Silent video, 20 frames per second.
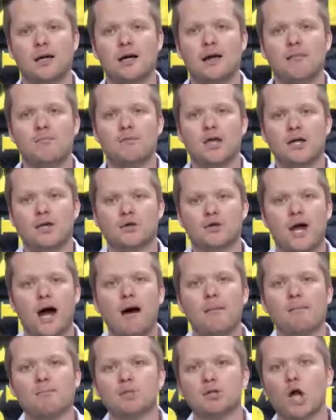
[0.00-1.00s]
that you're
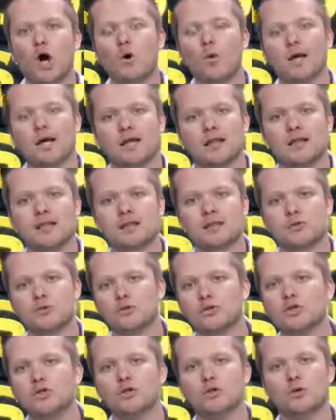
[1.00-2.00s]
not blowing
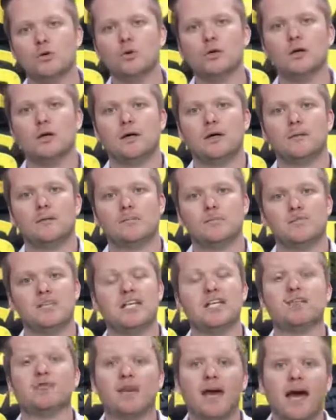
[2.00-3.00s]
through
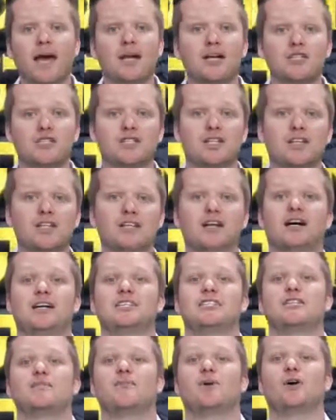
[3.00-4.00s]
the advantage to the
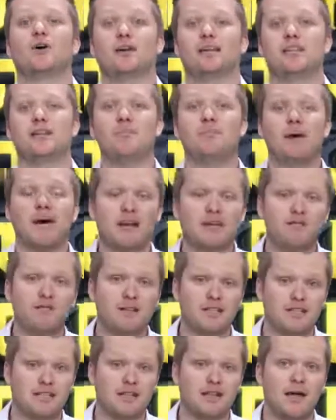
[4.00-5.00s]
customer and the
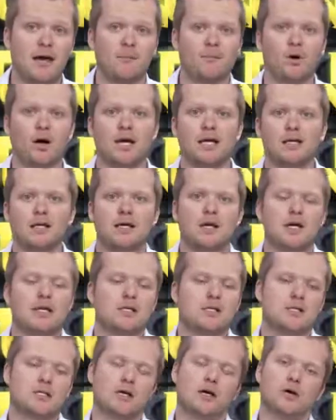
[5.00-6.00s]
benefit to them, right?
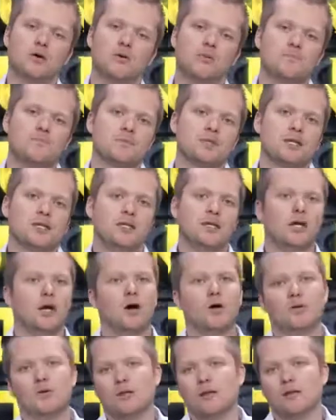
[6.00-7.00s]
So, you
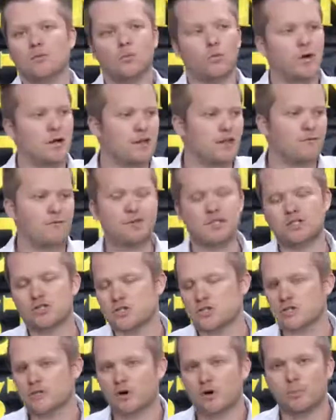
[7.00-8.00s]
know, one of the
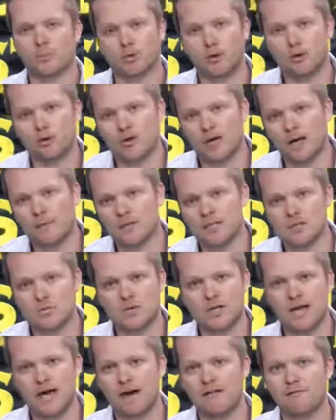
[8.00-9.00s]
features of our program is
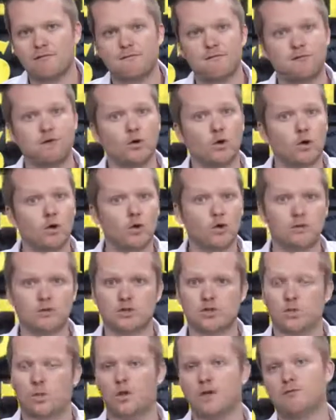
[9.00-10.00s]
we have full
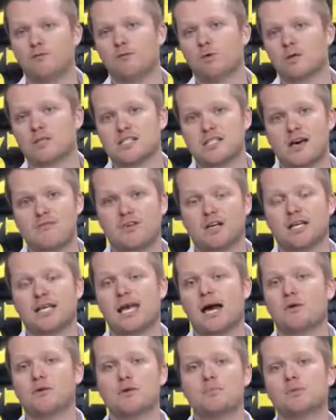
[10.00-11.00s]
24 7
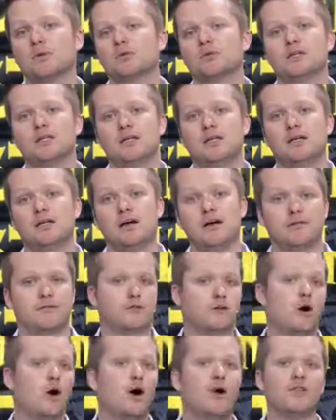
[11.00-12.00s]
accountability
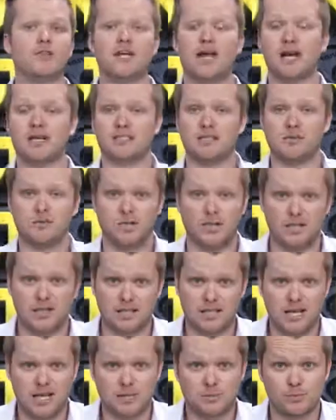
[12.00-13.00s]
for all the activity that
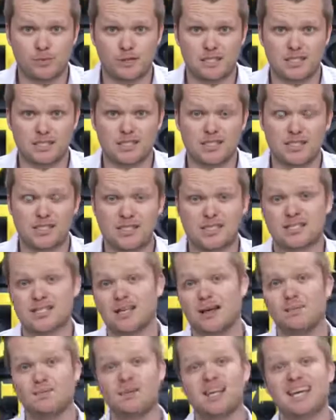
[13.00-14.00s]
takes place in the
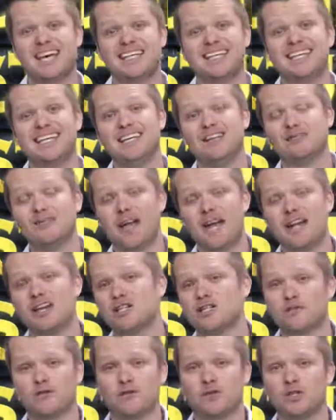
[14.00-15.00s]
system. The
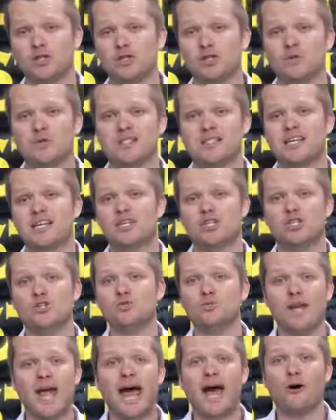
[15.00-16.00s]
advantage for you is that
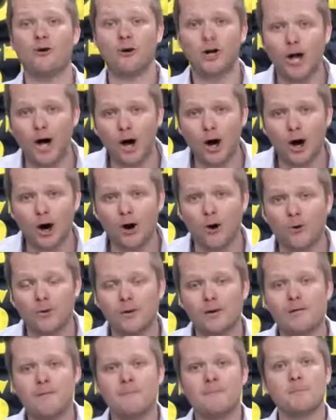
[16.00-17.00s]
you now
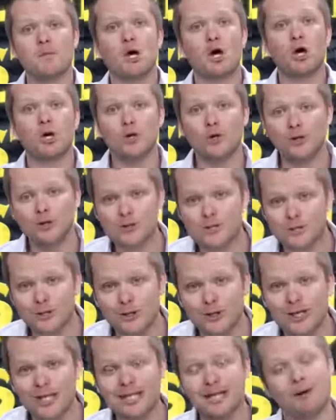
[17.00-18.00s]
know who's
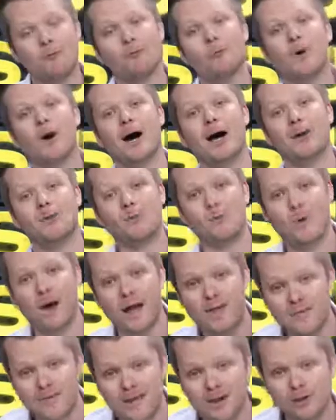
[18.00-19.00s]
looking at what,
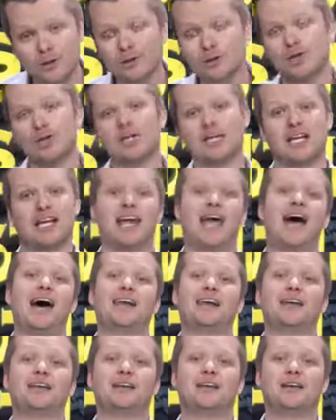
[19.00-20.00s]
when they're looking
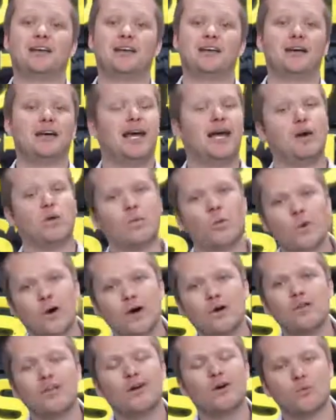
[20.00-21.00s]
at it, and
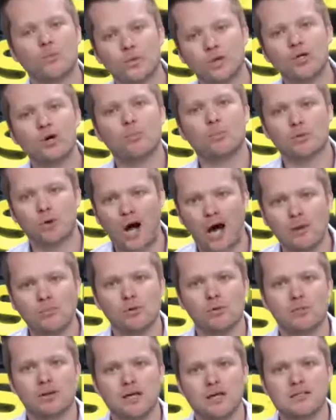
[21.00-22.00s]
where their real
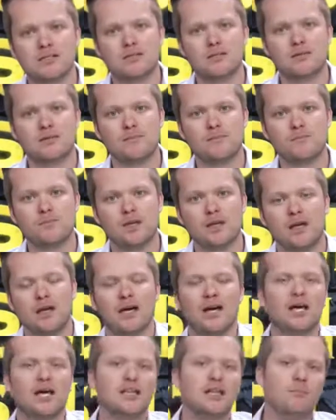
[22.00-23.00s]
problem is.
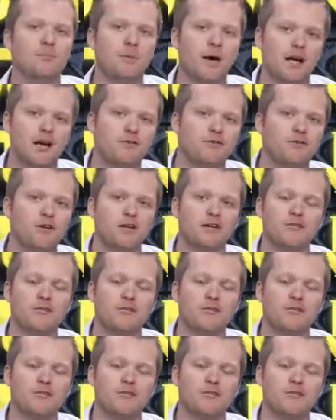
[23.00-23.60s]
And the benefit, if